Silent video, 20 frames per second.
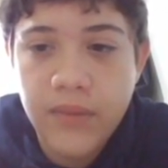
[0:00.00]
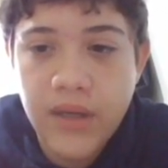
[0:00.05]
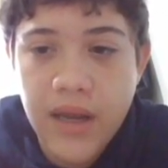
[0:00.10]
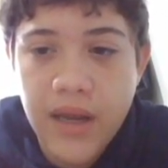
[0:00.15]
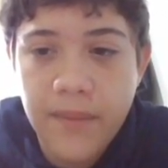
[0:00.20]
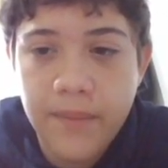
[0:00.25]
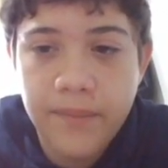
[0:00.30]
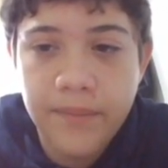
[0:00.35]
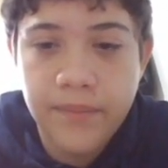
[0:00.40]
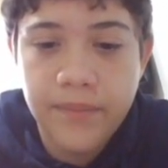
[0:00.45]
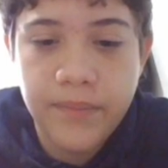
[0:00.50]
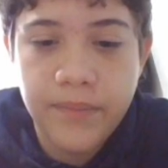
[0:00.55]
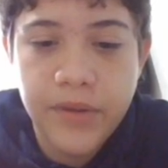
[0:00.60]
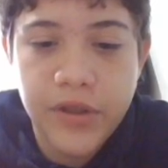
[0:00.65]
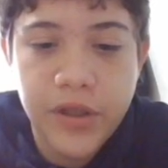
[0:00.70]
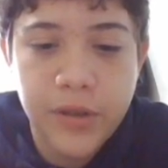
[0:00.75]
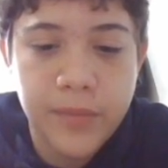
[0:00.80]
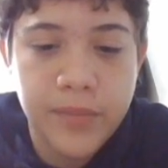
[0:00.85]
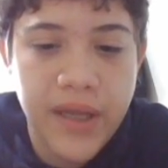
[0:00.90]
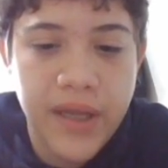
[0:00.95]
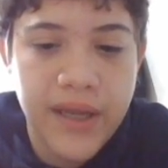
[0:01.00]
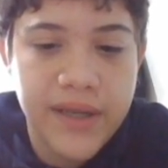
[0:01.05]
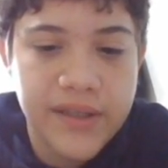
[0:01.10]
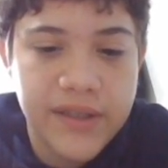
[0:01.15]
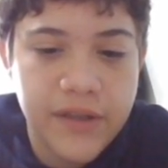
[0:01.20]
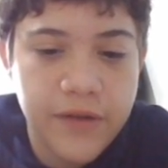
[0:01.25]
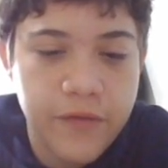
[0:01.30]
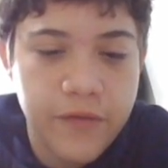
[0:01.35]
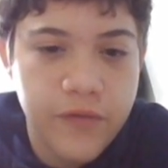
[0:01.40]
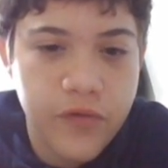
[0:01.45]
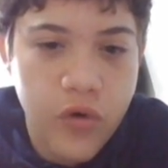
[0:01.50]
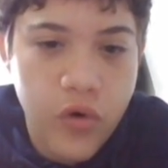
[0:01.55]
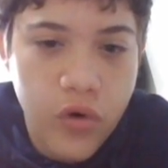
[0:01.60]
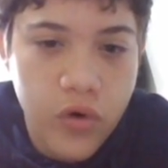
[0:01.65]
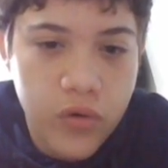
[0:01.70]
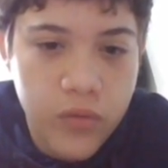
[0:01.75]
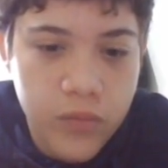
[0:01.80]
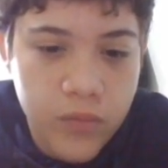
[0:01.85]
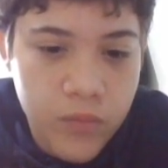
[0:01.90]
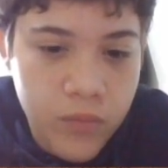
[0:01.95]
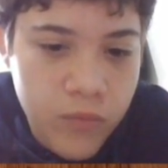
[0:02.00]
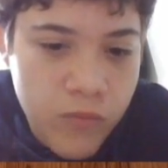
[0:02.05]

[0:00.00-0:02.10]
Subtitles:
Yeah, bishop takes d4